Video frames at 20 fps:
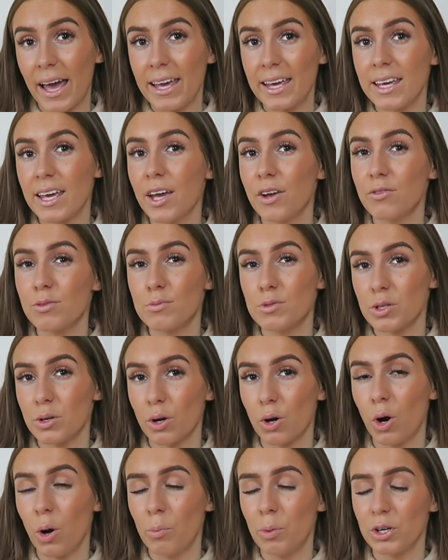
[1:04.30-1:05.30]
are aching from
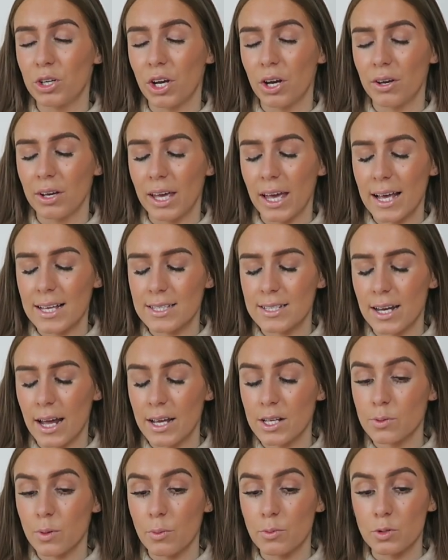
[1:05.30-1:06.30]
doing hot pod yoga
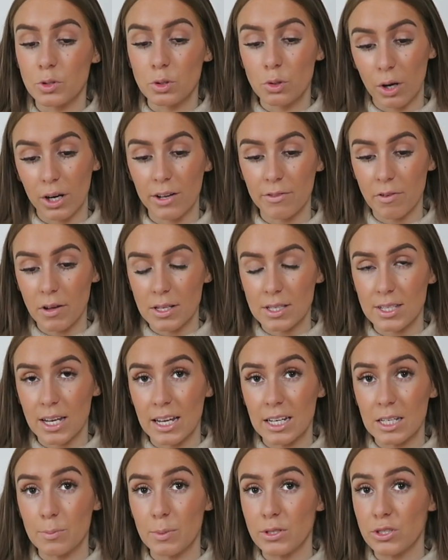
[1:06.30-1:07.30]
yesterday, so I was not in a fit
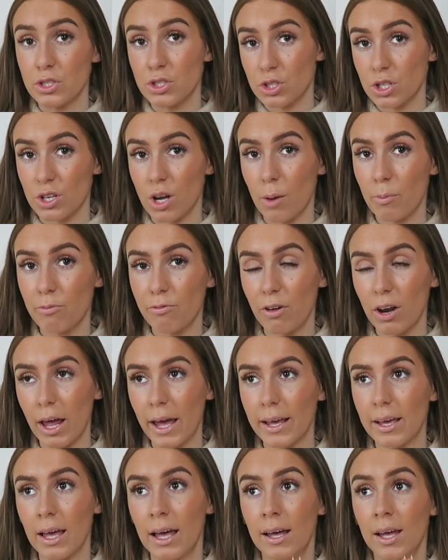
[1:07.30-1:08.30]
state to be stood up for
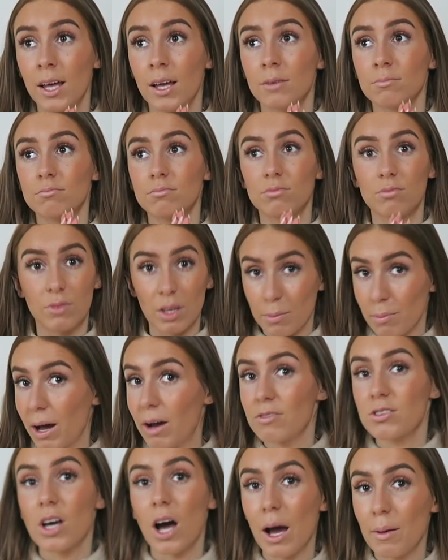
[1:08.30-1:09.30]
like the
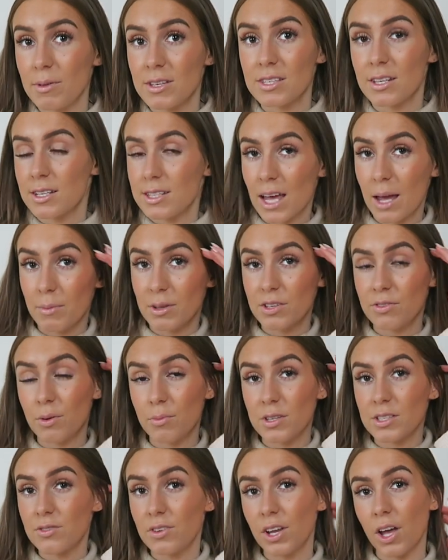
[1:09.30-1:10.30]
amount of time it's going to take me to
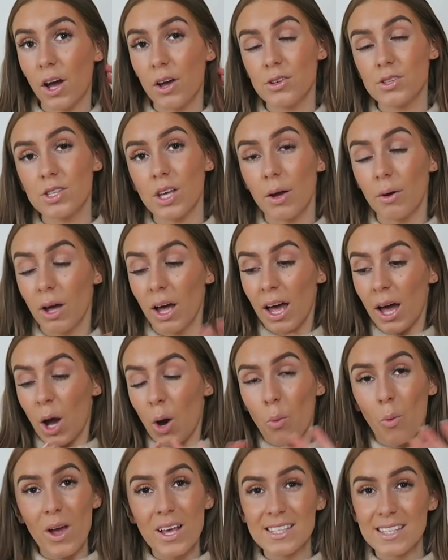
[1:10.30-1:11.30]
film this video. So
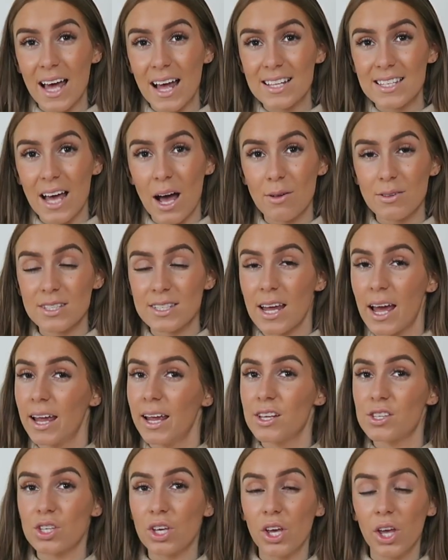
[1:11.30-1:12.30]
we're sat down
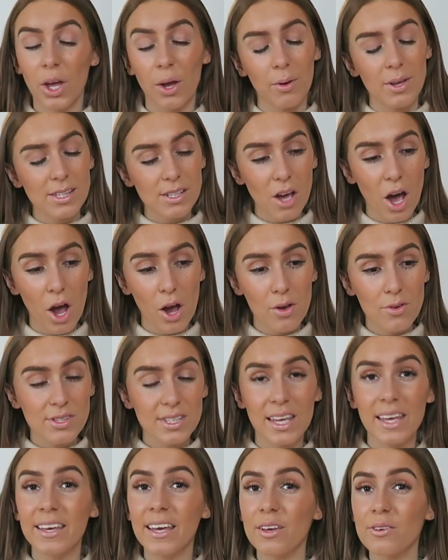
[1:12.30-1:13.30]
today. It's cute, it's
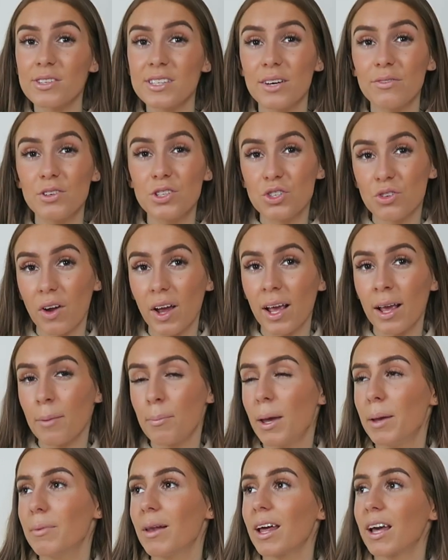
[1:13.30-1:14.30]
cozy. Get yourself a
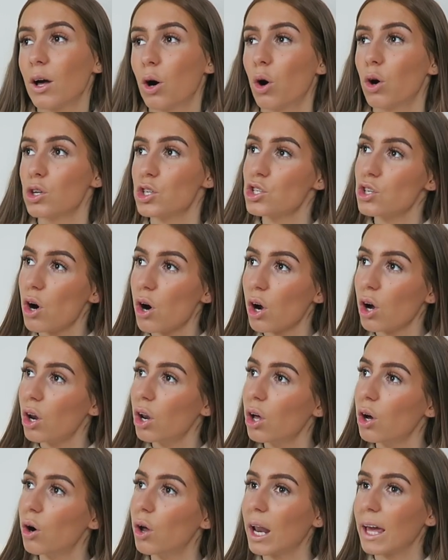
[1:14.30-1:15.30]
drink, maybe like a hot
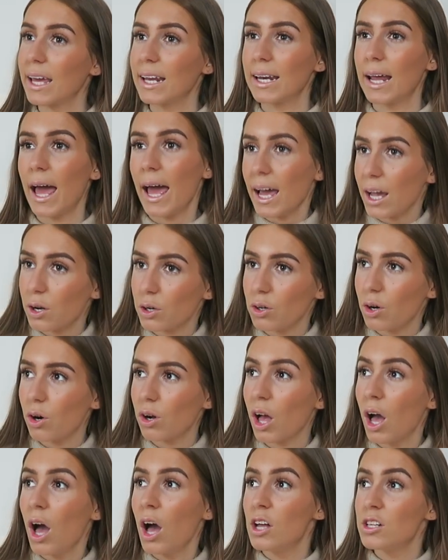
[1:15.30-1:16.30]
chocolate or like an
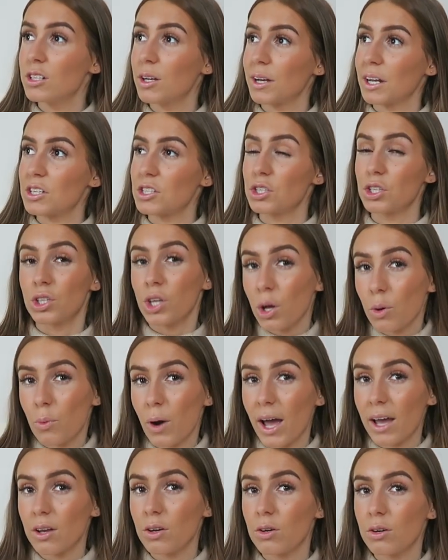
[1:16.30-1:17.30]
eggnog. Don't actually know
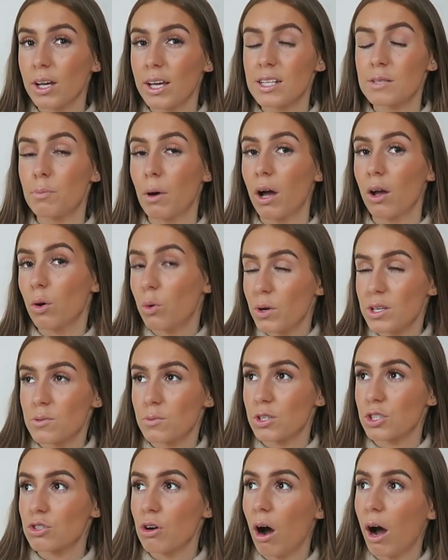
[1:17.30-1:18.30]
what eggnog is, but I
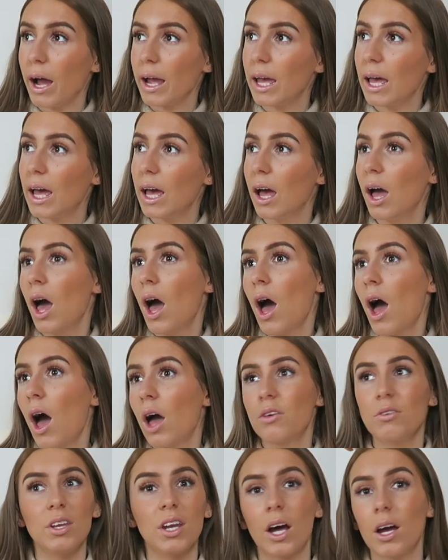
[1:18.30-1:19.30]
always want to try it,
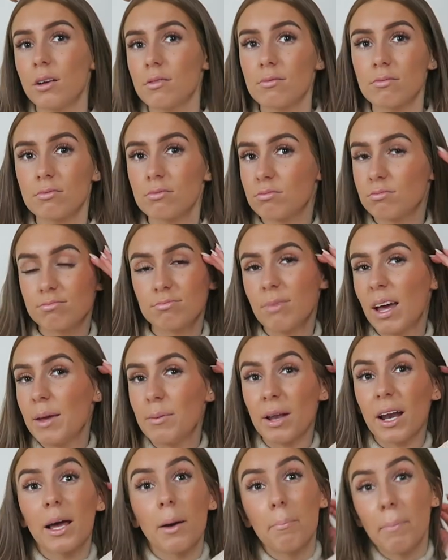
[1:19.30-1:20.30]
you know.
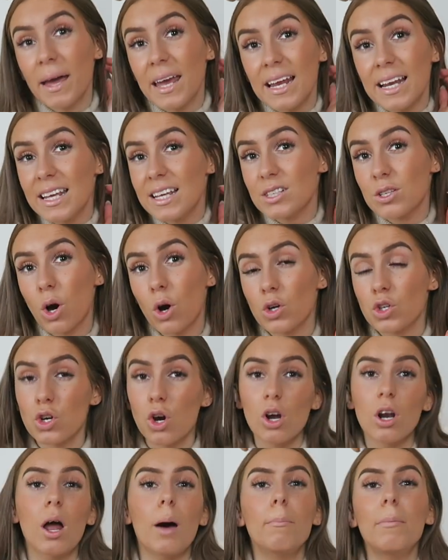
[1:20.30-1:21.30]
Maybe like a Bailey's hot
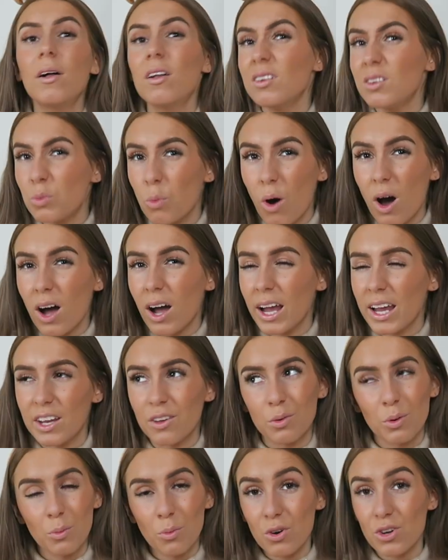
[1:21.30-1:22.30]
chocolate, a mulled
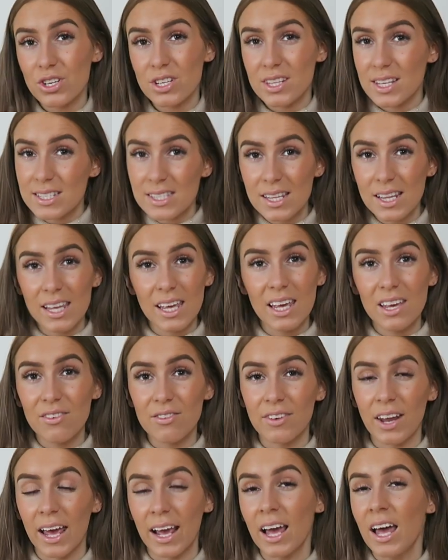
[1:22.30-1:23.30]
wine if you're watching this in the
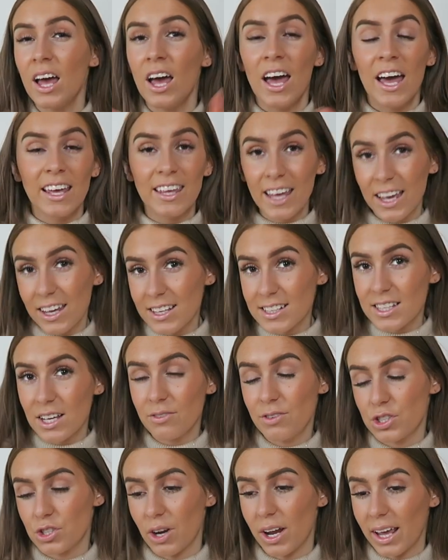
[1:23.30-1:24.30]
evening. Get
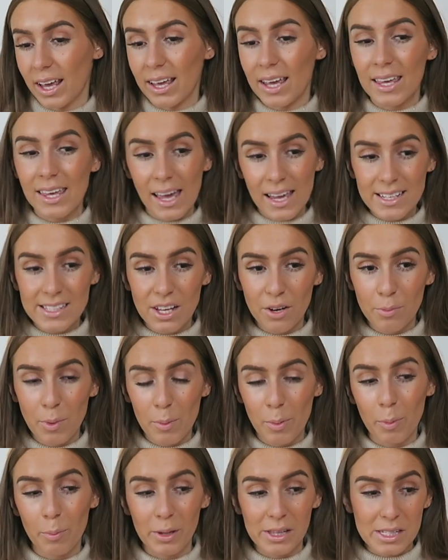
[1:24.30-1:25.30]
yourself a drink, get yourself
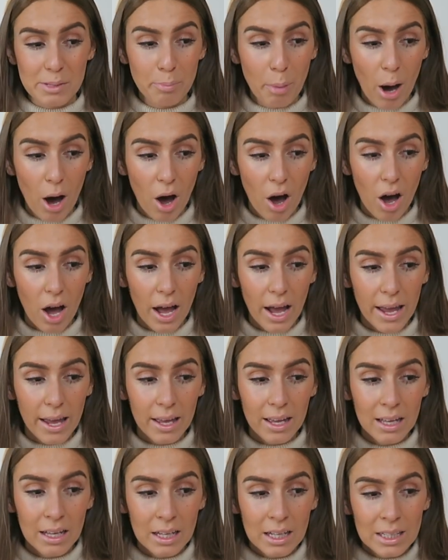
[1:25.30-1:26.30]
maybe a mince
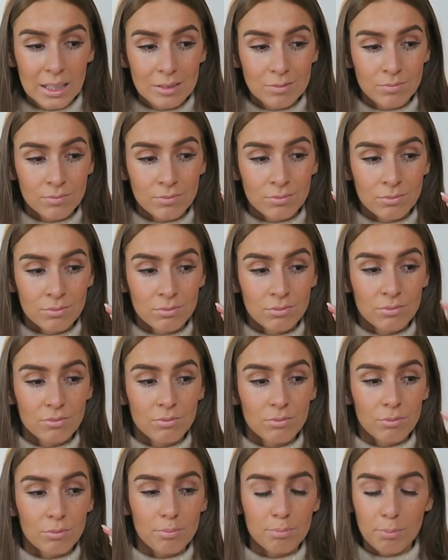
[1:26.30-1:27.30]
pie.
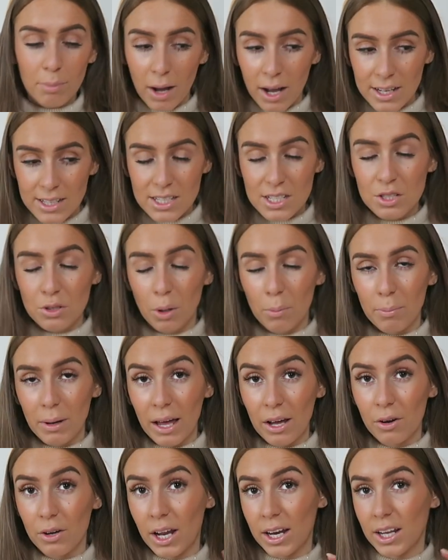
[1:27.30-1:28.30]
Mine has gone
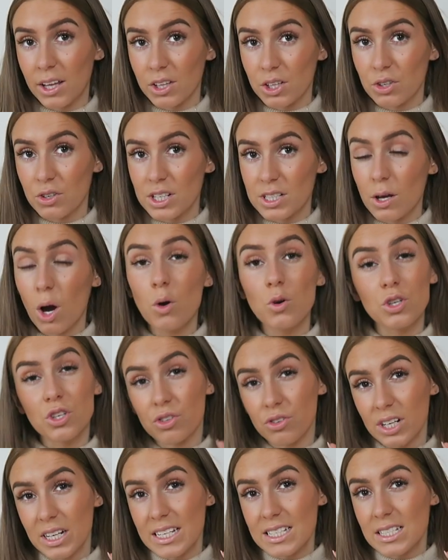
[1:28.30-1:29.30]
blank on any other
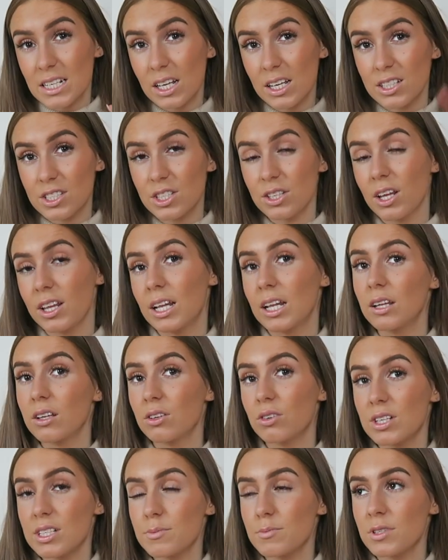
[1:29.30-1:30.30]
treeslets, you know, little
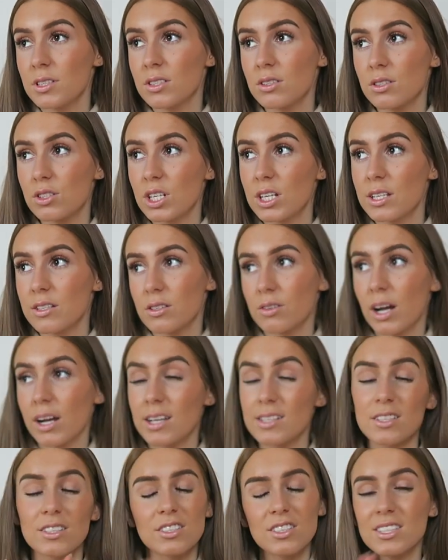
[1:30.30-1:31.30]
Christmas cheese
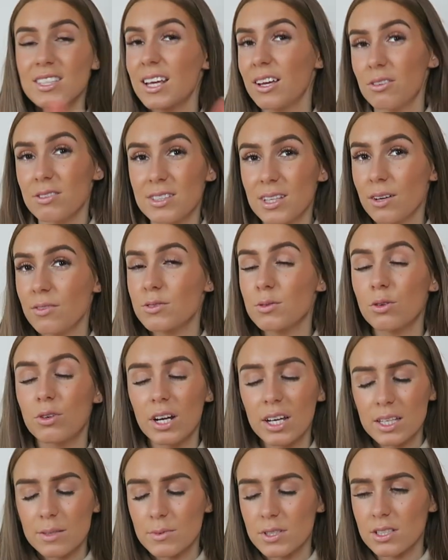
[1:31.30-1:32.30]
crackers. Just get yourself some
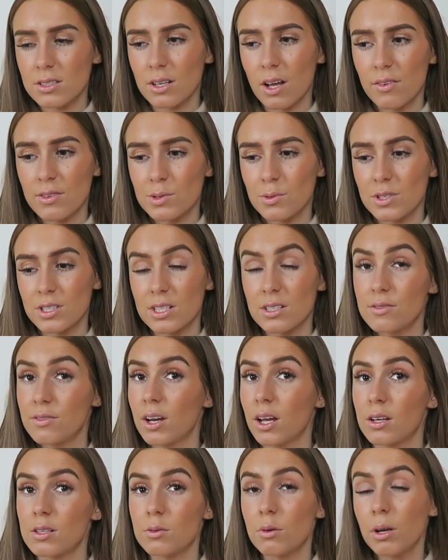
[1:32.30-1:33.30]
Christmas stuff to watch this
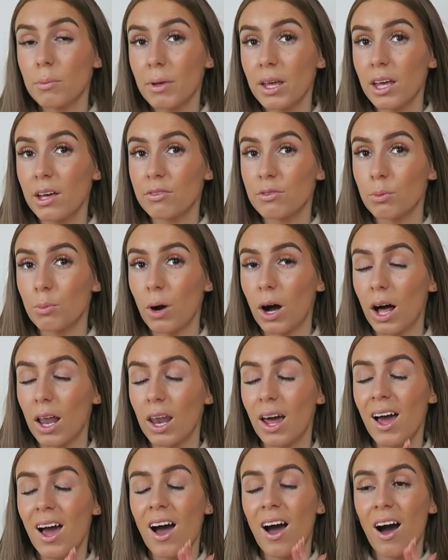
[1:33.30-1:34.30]
video because it's going to be here for a
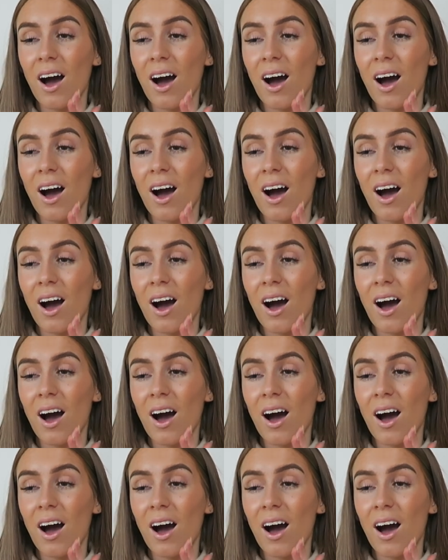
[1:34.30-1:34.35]
while.